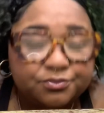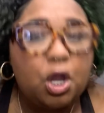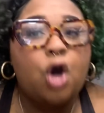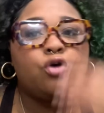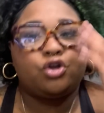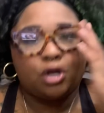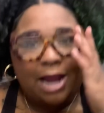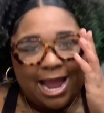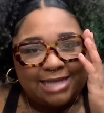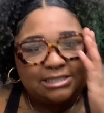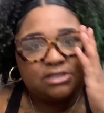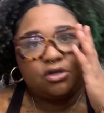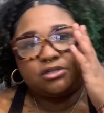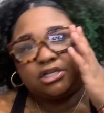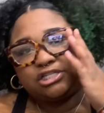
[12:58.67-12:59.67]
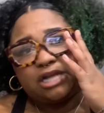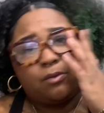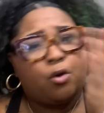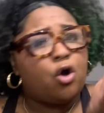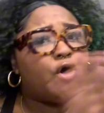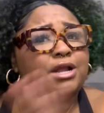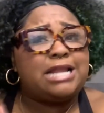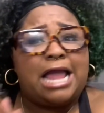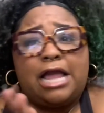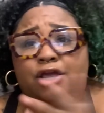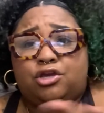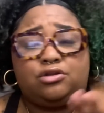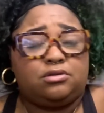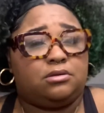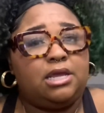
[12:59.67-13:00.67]
Oh, your ass is going to touch that wall, and now
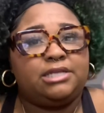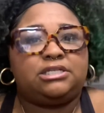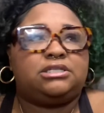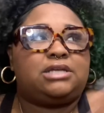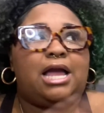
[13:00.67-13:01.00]
it just